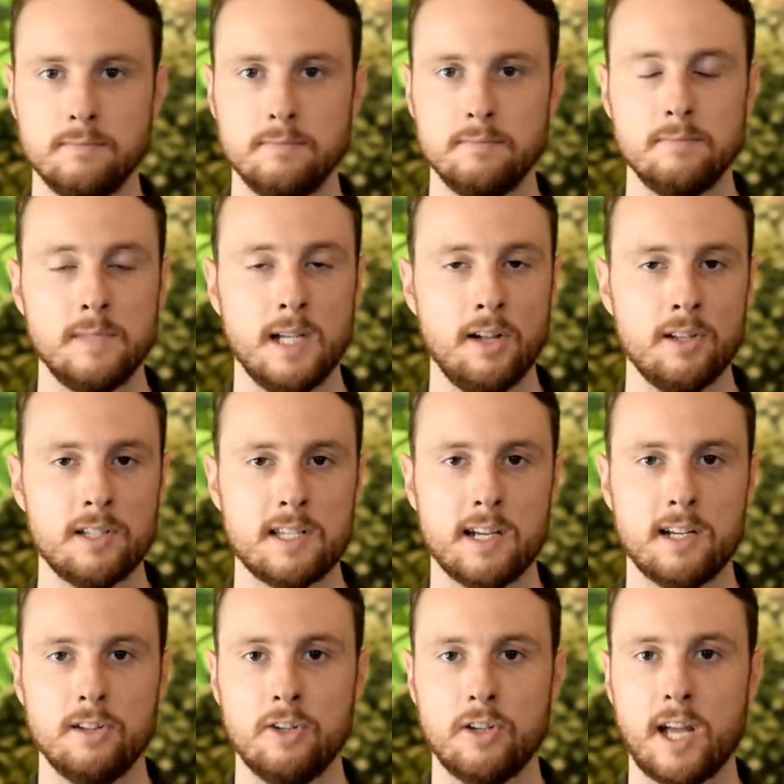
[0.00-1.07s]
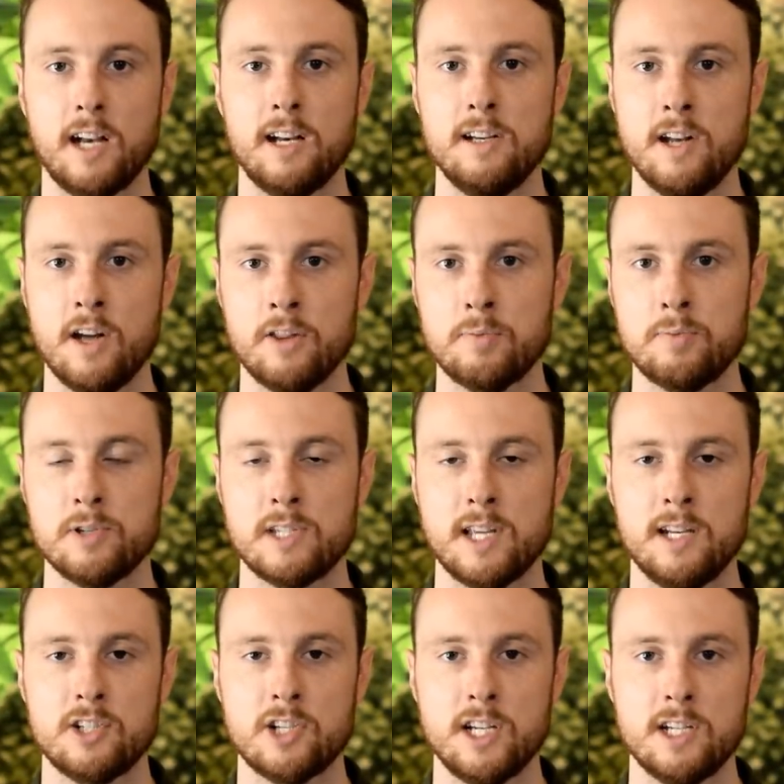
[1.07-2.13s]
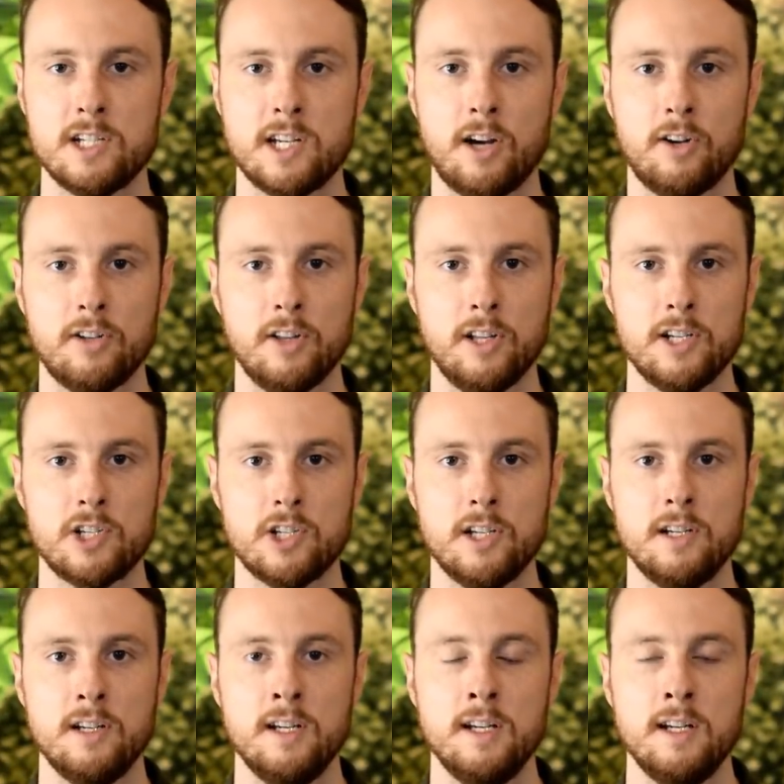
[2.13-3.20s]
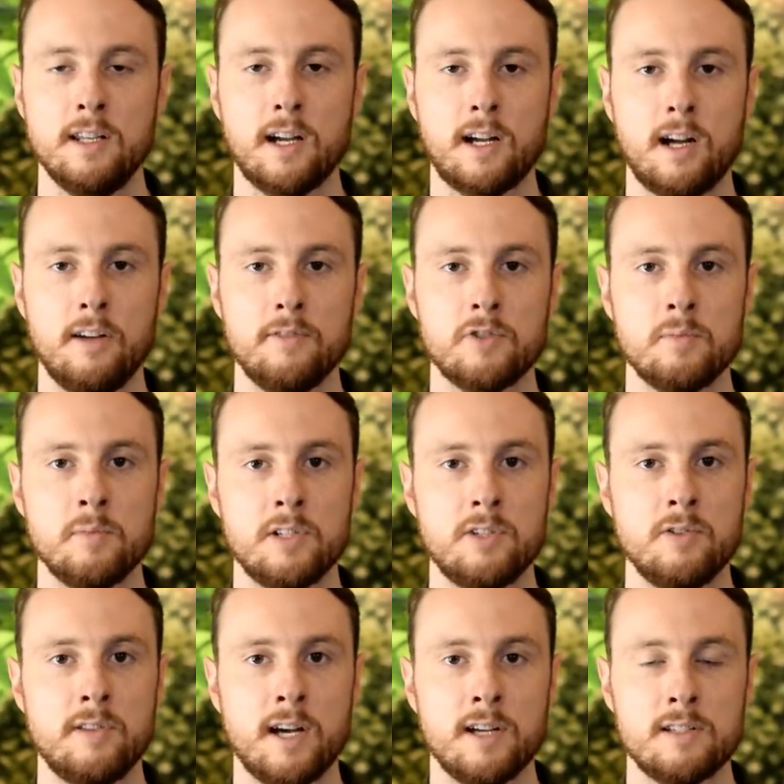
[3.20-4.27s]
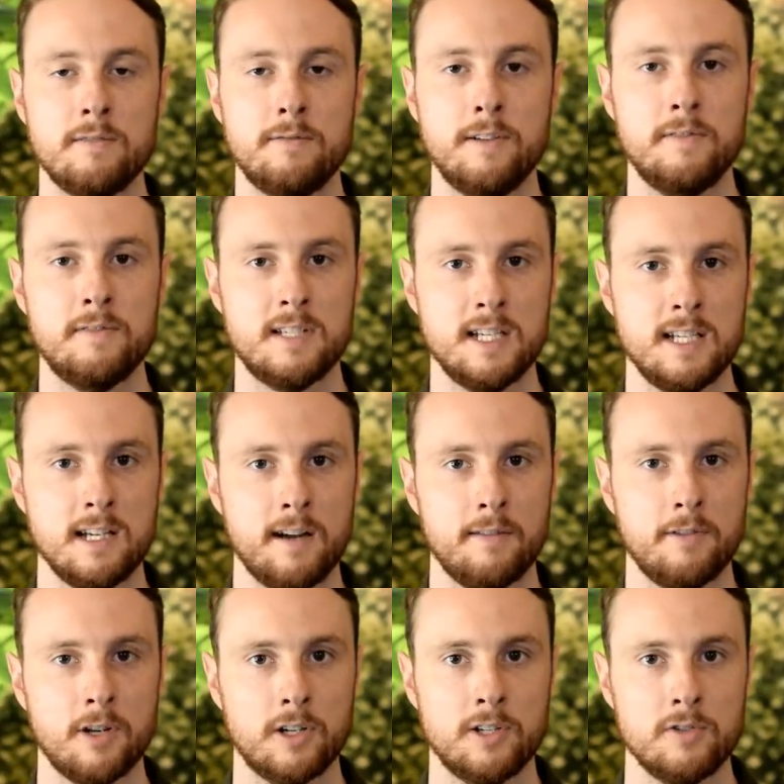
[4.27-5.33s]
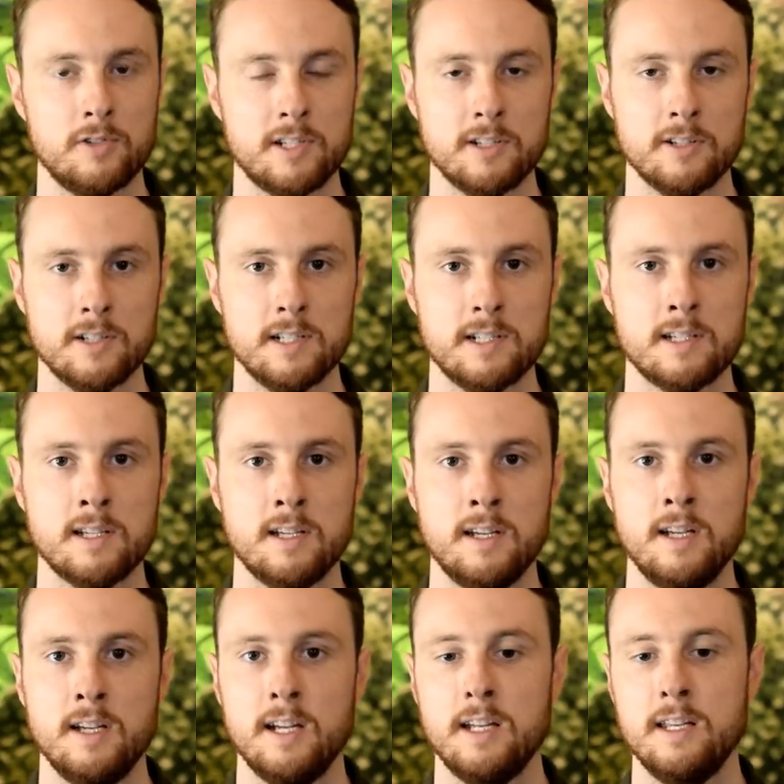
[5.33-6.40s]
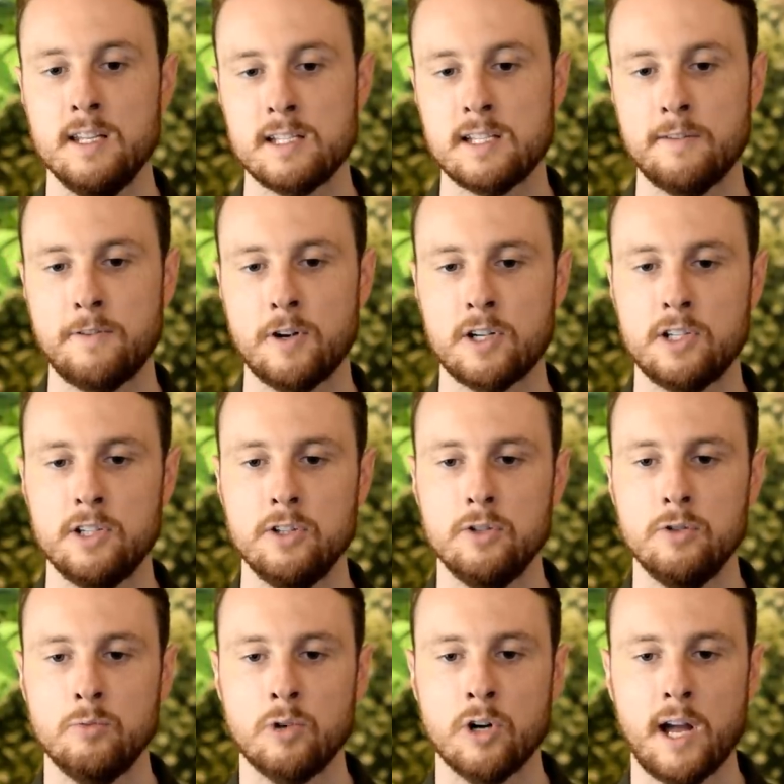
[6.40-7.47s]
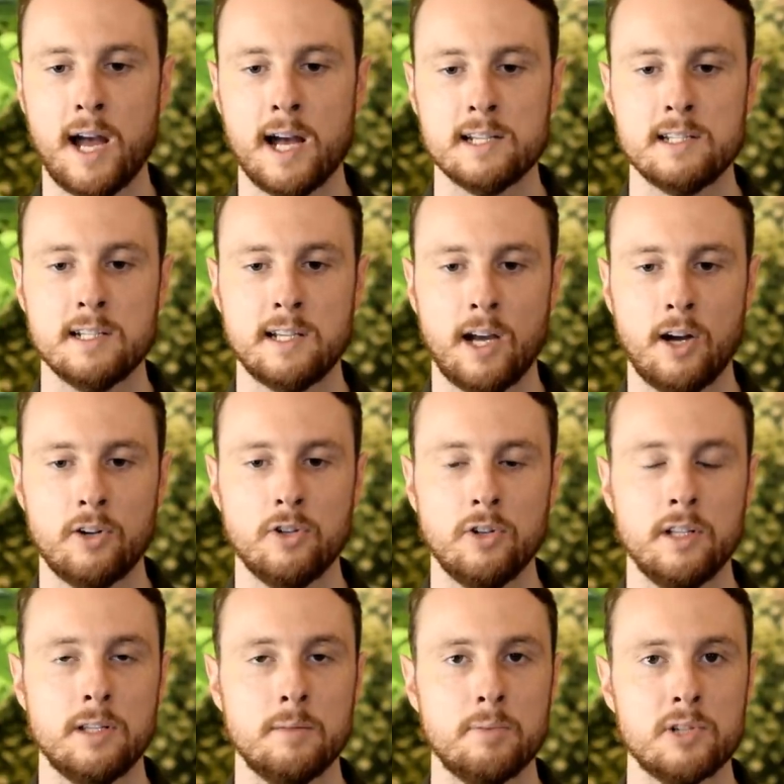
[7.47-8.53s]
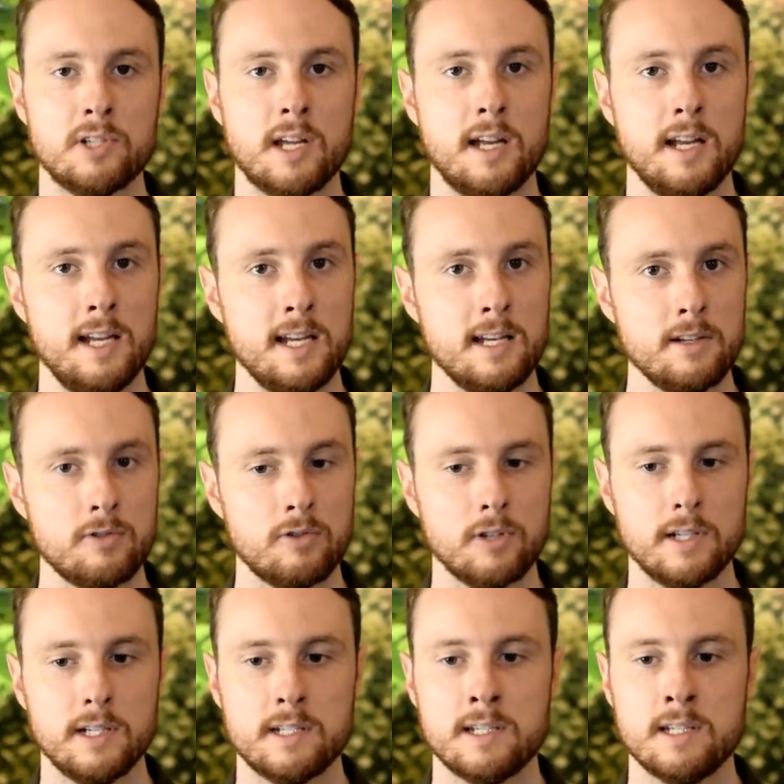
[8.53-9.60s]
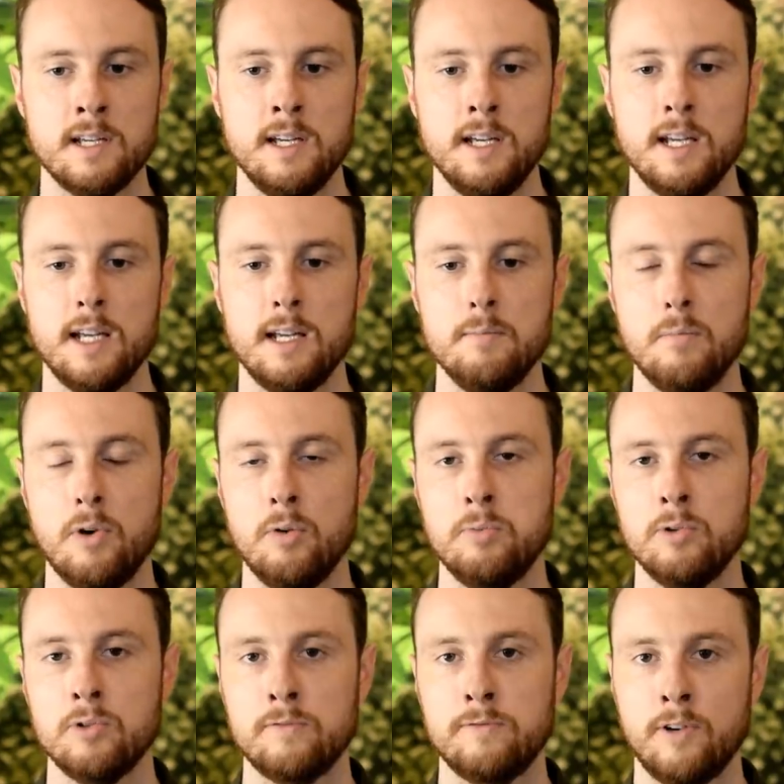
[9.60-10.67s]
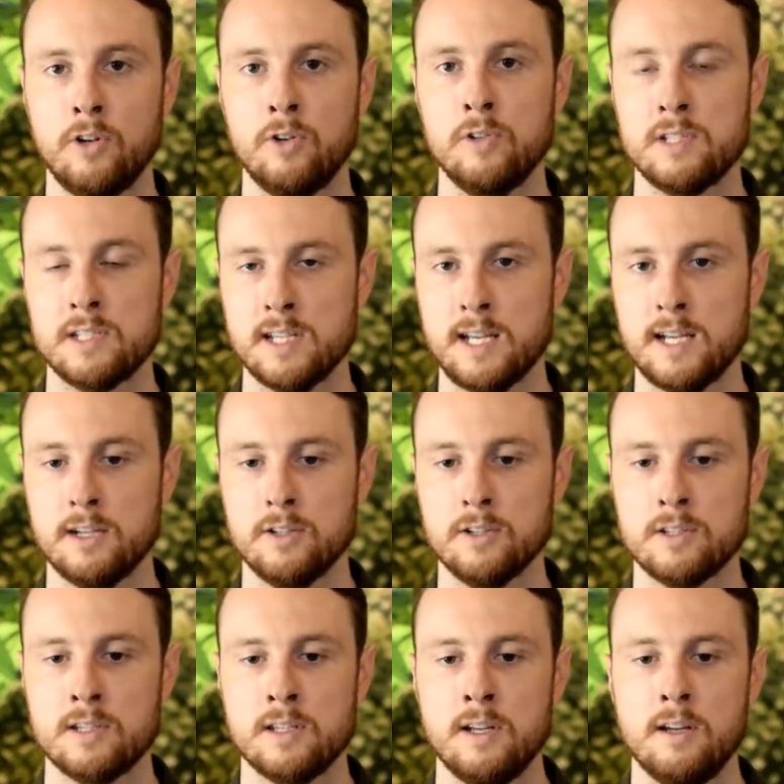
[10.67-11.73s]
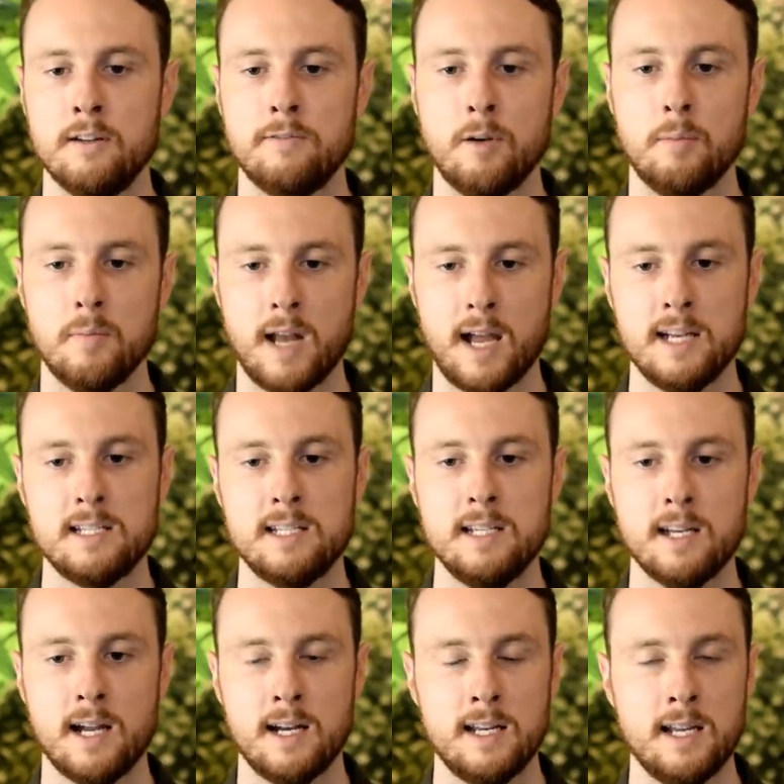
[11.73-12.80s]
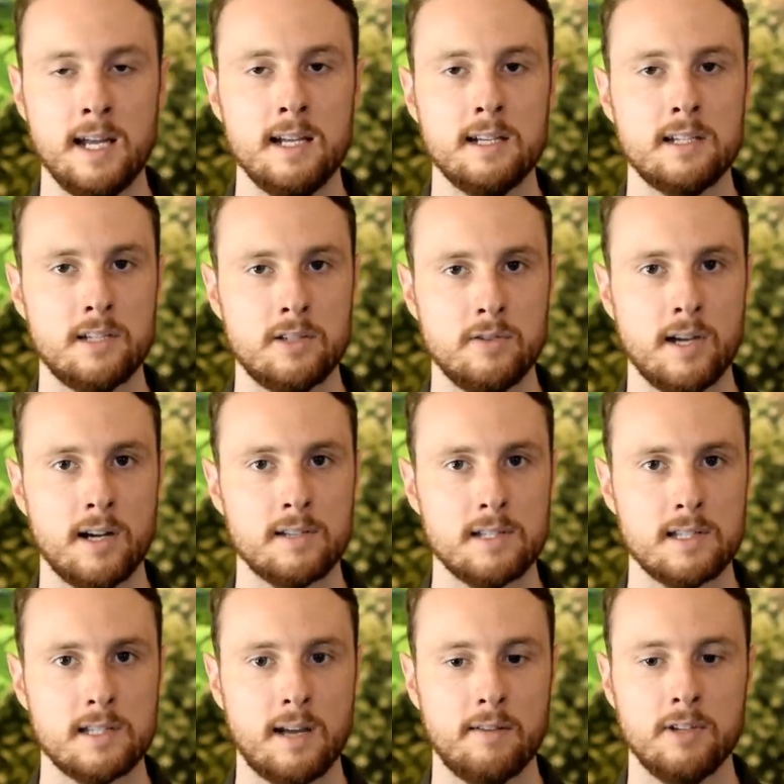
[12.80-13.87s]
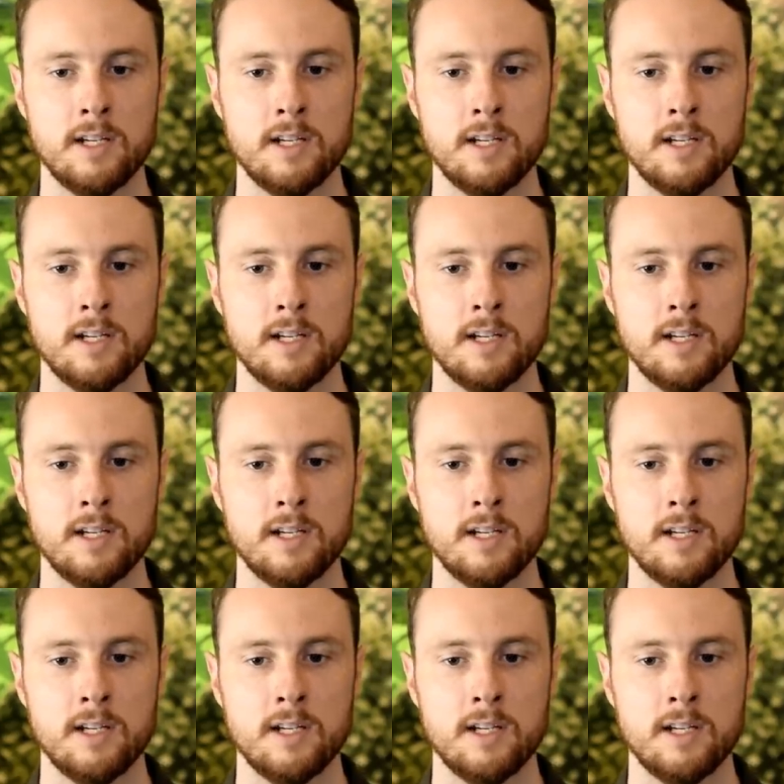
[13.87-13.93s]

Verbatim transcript: Now let's take a look at another percent change calculation that comes from the 2015 FRQ series. In this FRQ, we're asked to calculate the percent increase in mobile phone sales from 1998 to 2007.